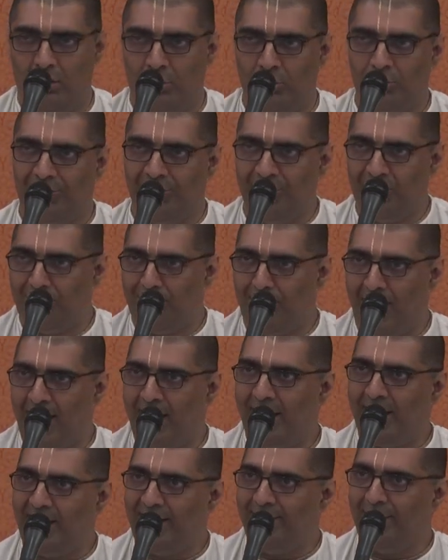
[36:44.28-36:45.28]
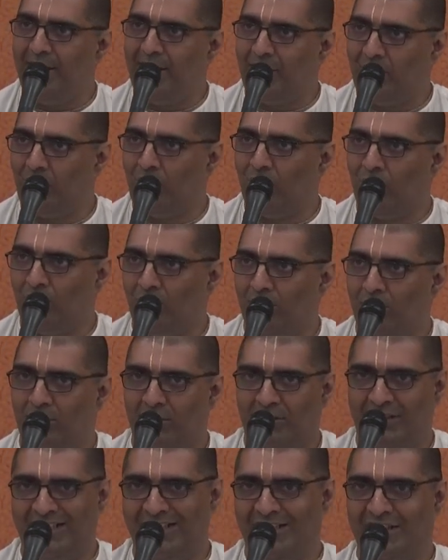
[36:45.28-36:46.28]
So when you buy a ready-made cloth,
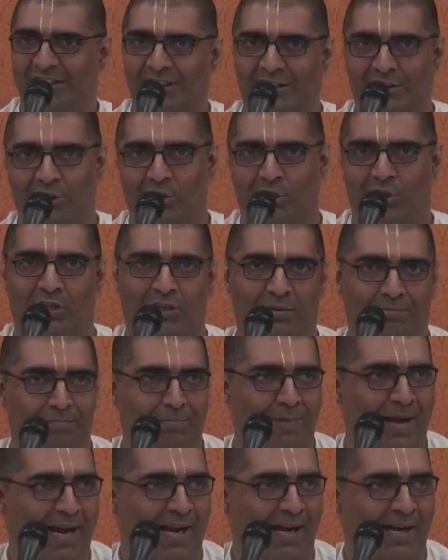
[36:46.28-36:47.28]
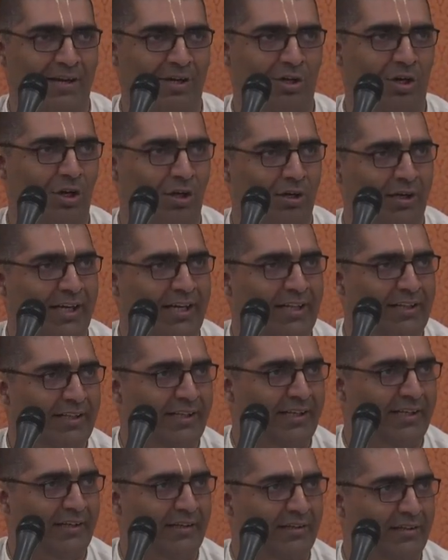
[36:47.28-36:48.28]
a t-shirt or a pant or
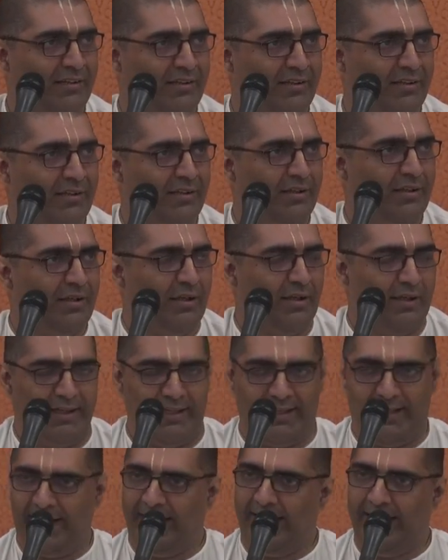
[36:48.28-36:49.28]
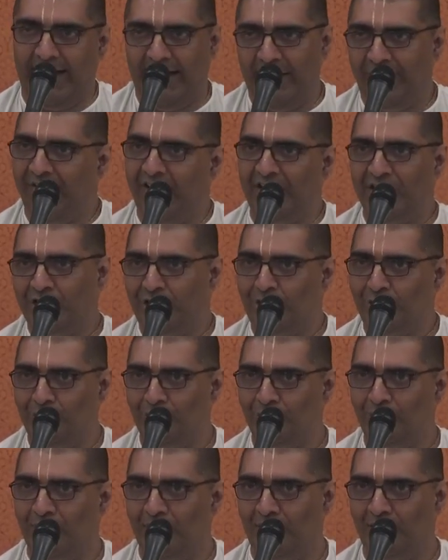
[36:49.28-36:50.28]
anything, it fits you,
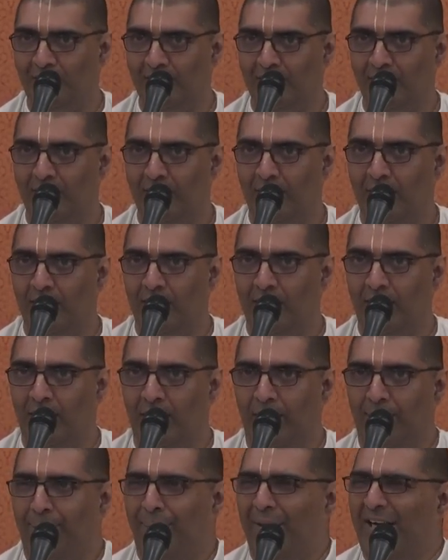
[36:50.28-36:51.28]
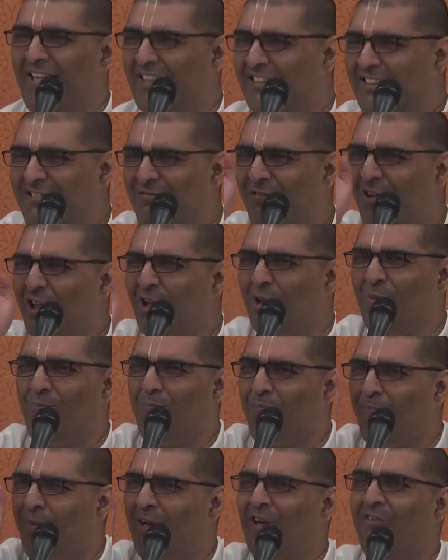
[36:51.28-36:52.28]
but it doesn't fit you
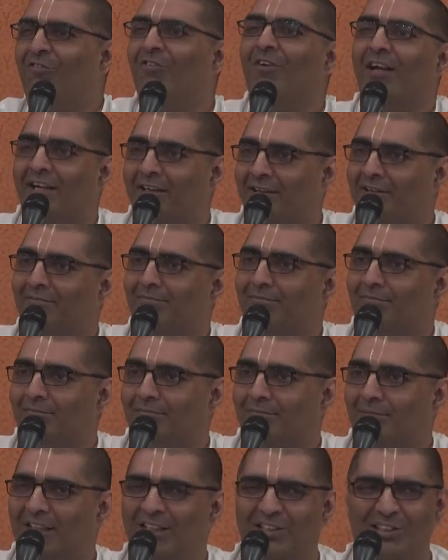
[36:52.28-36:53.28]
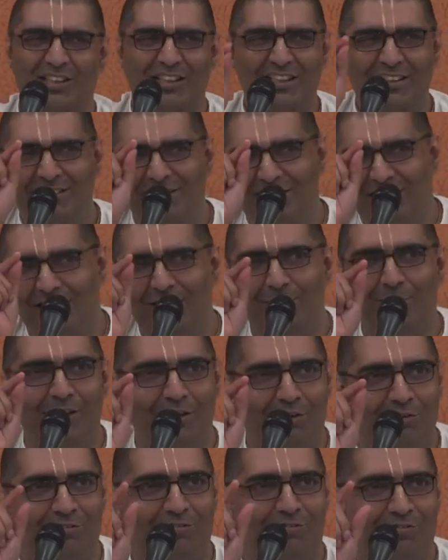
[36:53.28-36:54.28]
perfect. And like a little bit
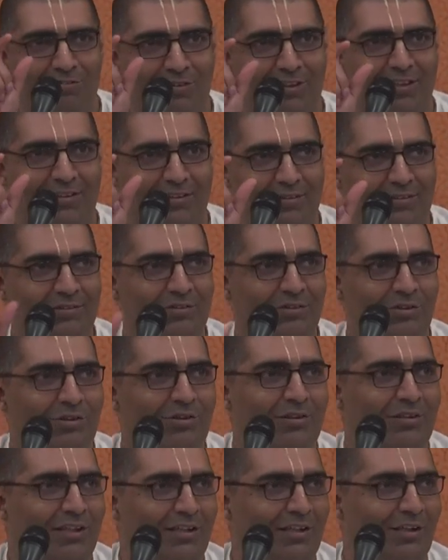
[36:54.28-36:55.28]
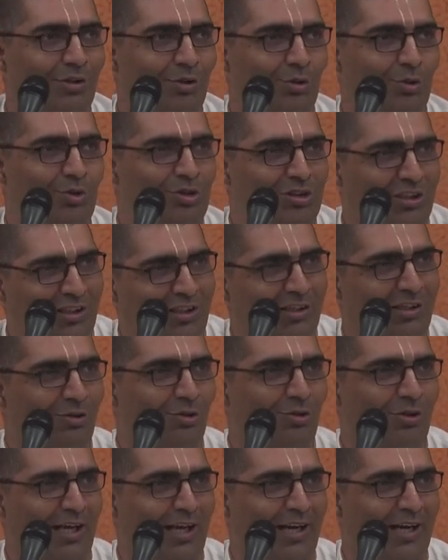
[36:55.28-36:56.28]
of, little loose, a little
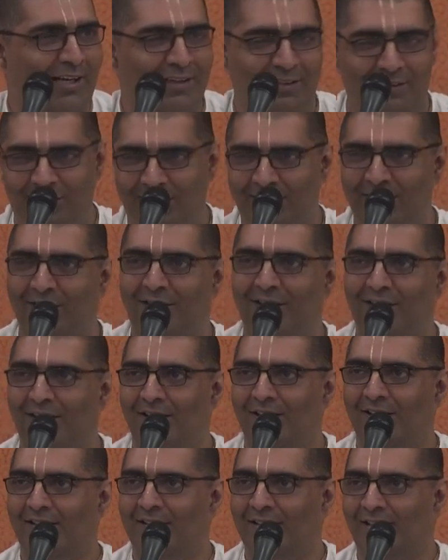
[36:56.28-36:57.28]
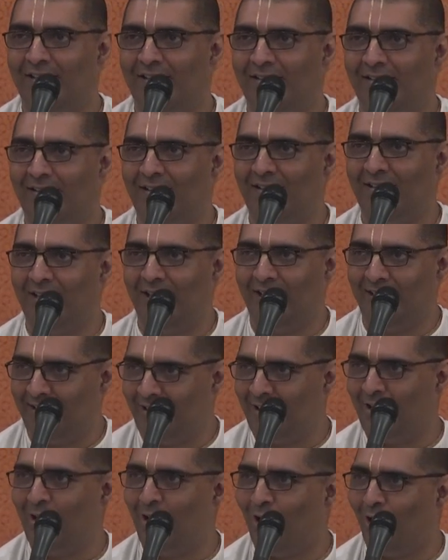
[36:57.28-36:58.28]
too tight, a little here, a little there, a
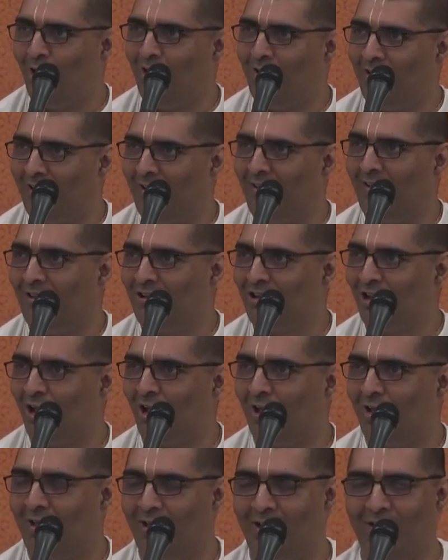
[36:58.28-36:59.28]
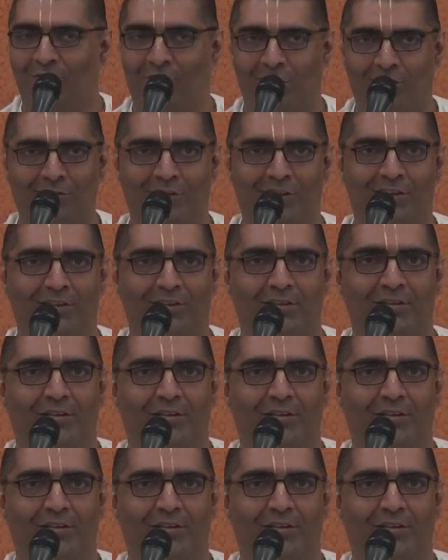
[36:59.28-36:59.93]
little long, a little short, you know, whatever.